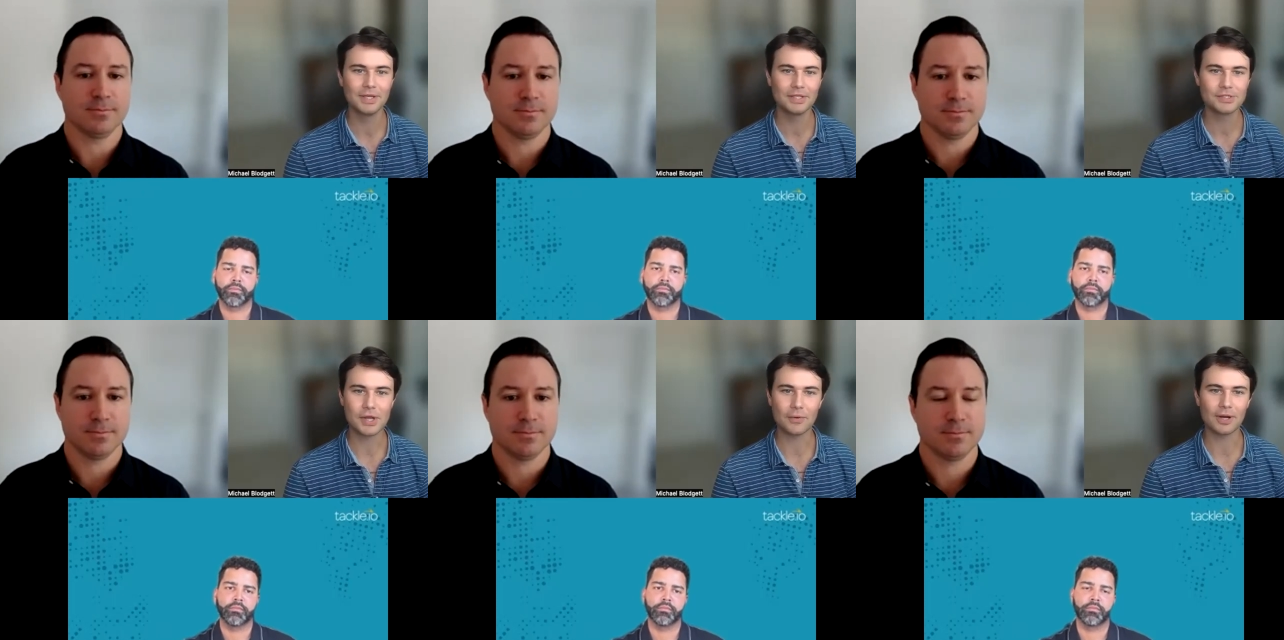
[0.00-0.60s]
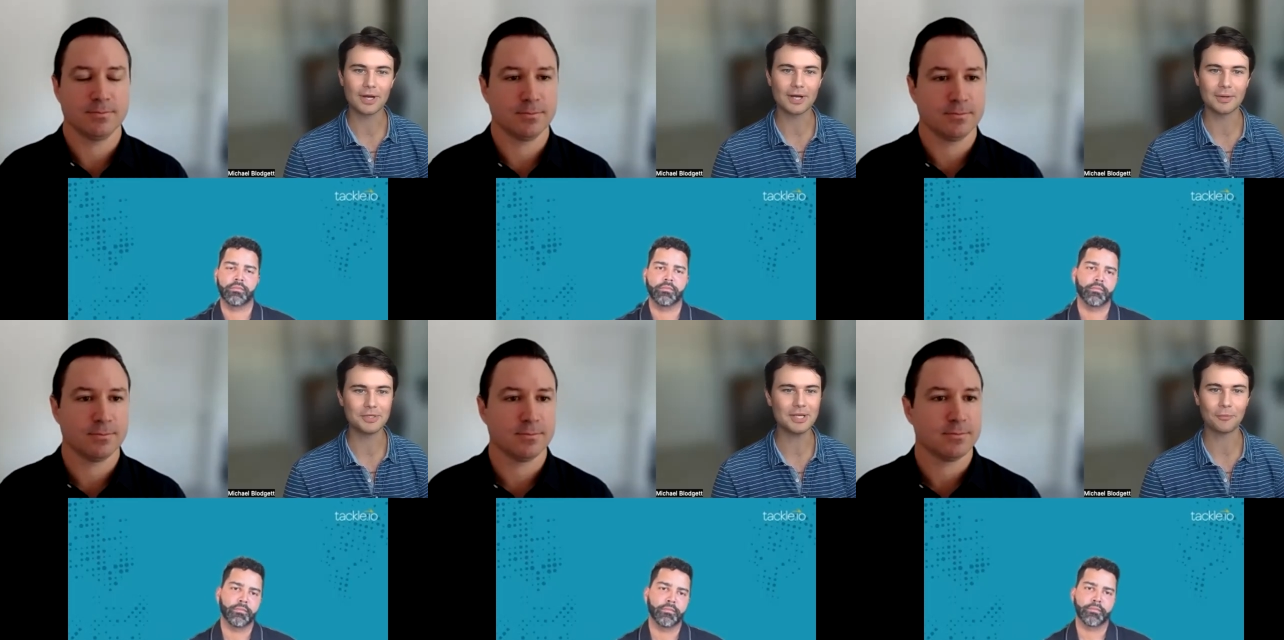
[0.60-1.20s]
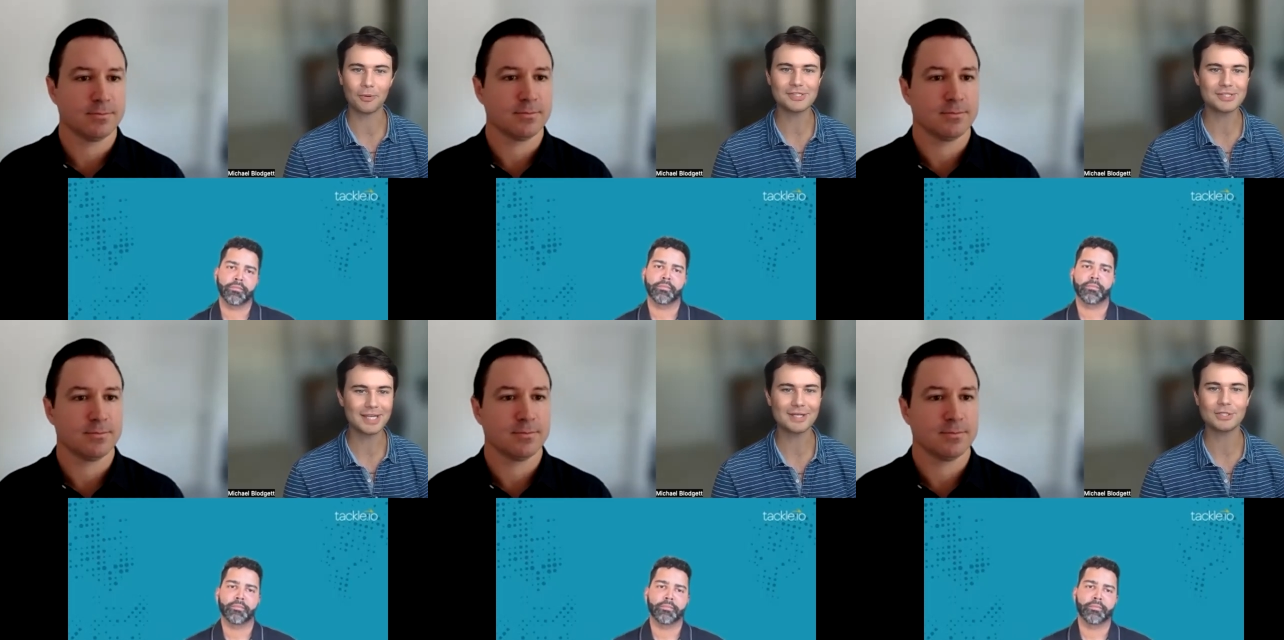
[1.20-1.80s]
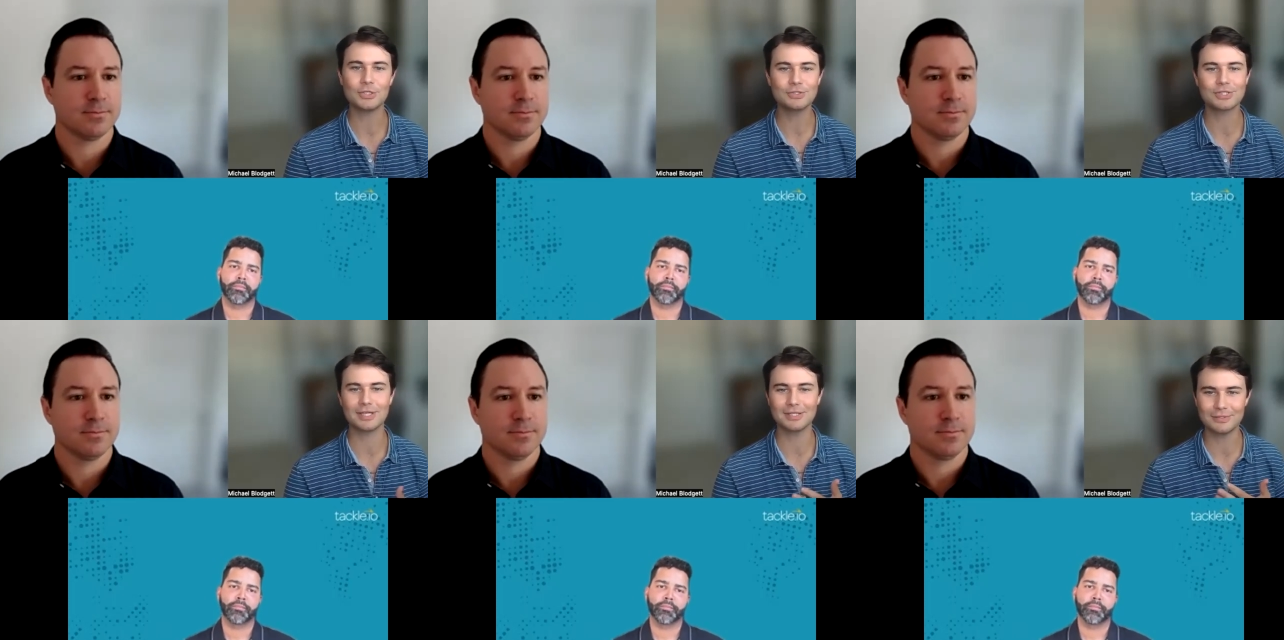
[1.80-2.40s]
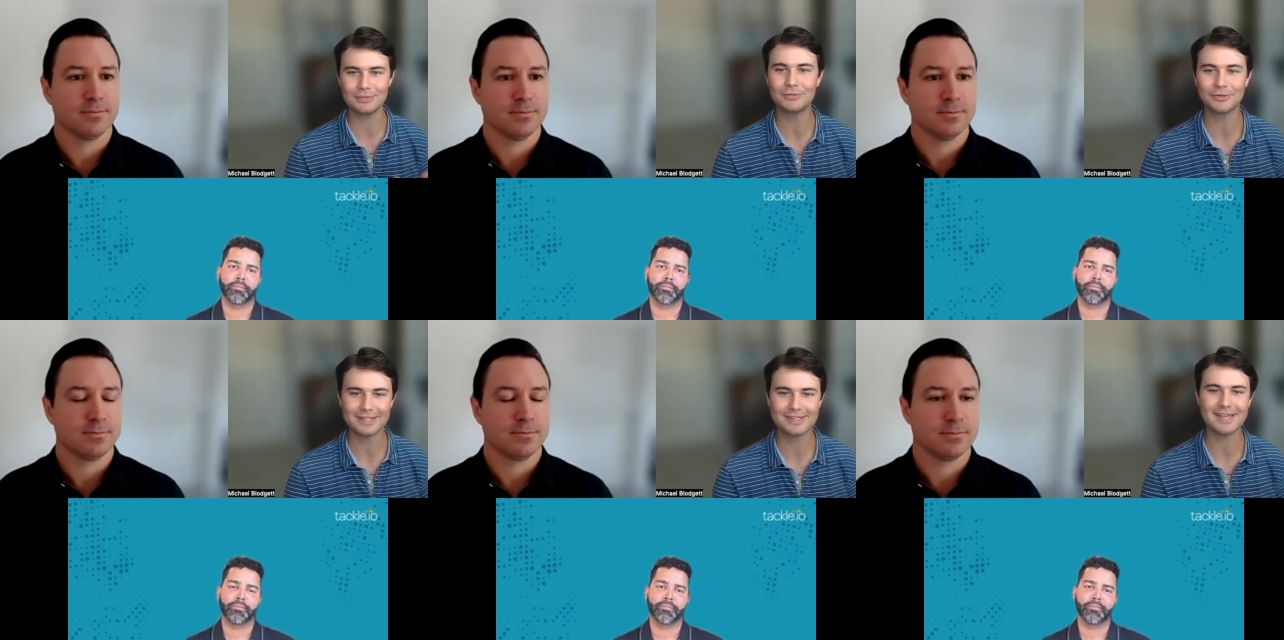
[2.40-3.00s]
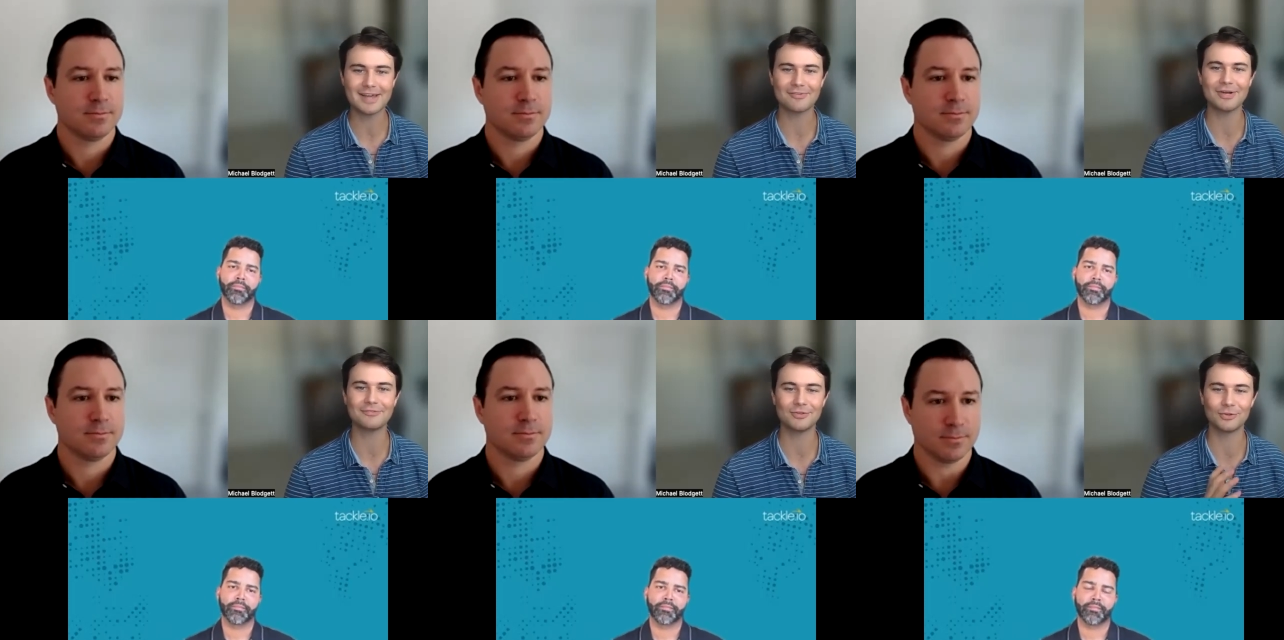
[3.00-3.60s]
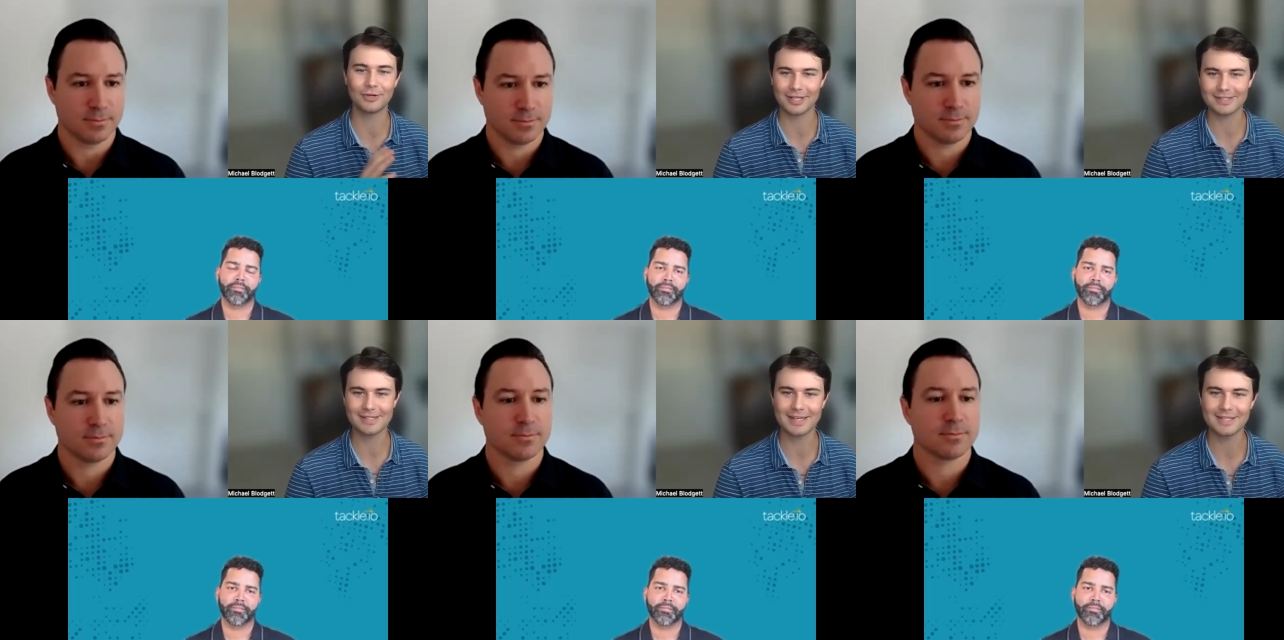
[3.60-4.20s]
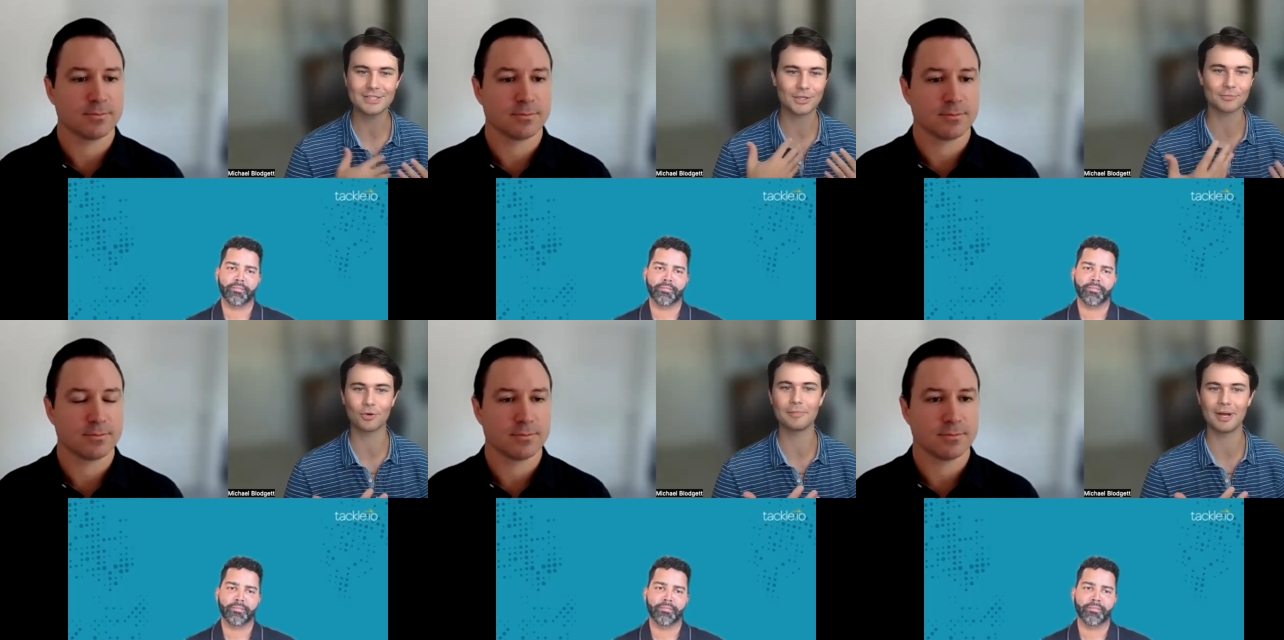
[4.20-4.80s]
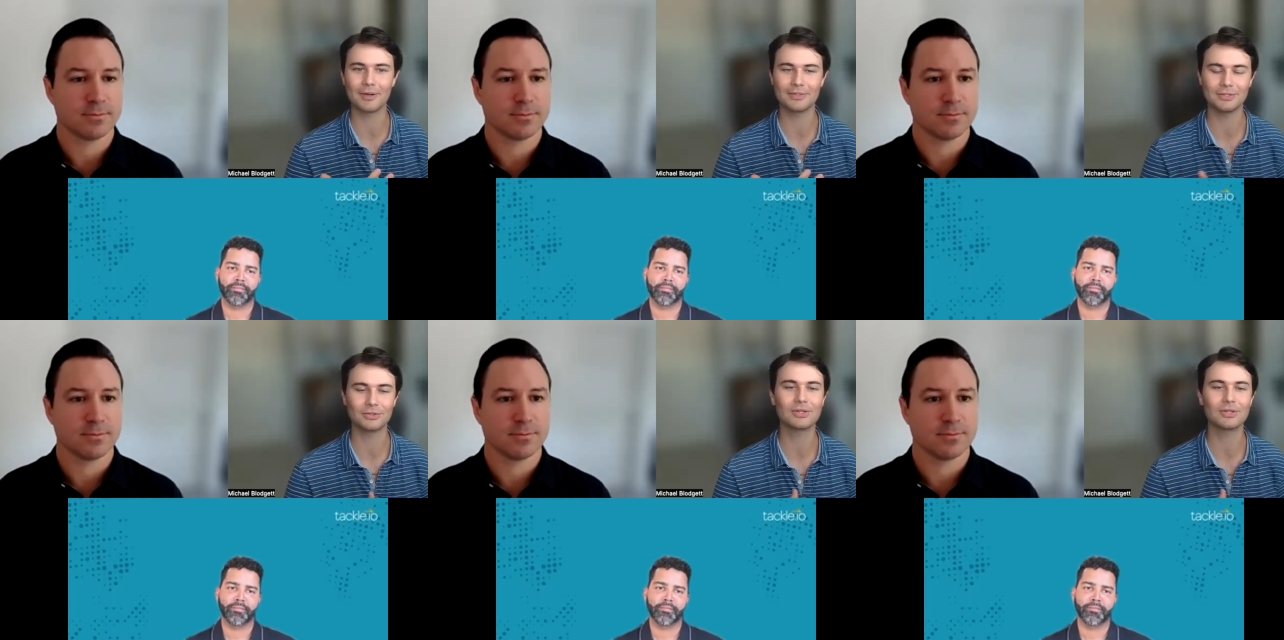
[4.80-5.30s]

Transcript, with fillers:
Speaker 1: So, um, yeah, once again, huge thank you, Chris Everett, for joining us today, sharing more about your